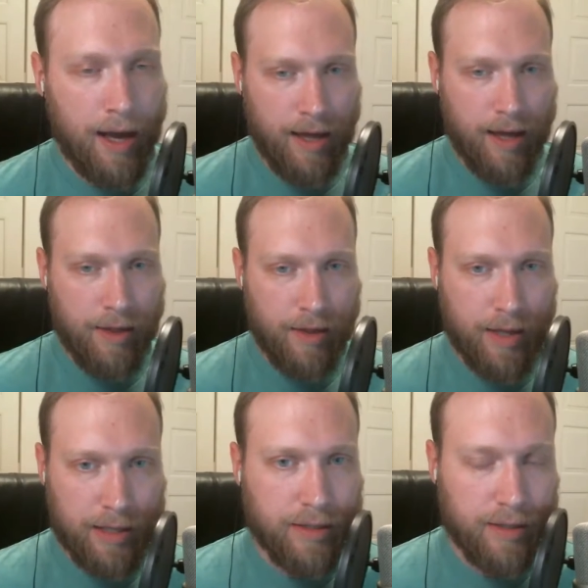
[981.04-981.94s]
I think
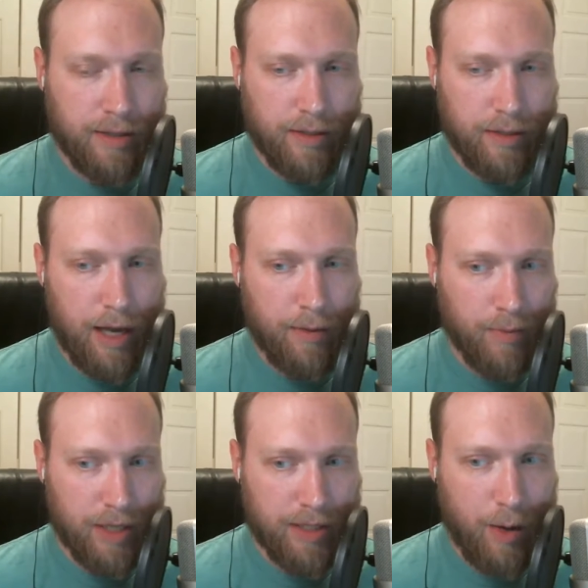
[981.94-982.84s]
that's
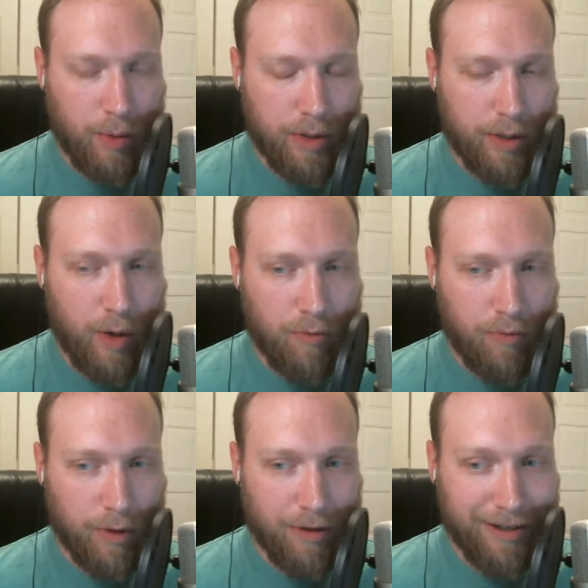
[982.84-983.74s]
kind of what they're going
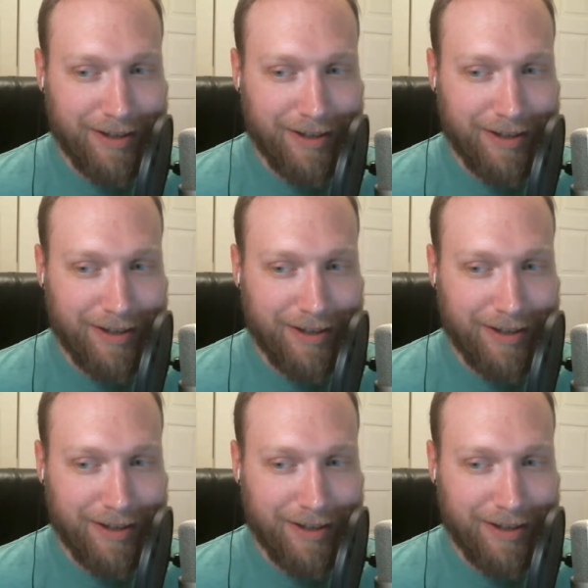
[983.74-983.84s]
for.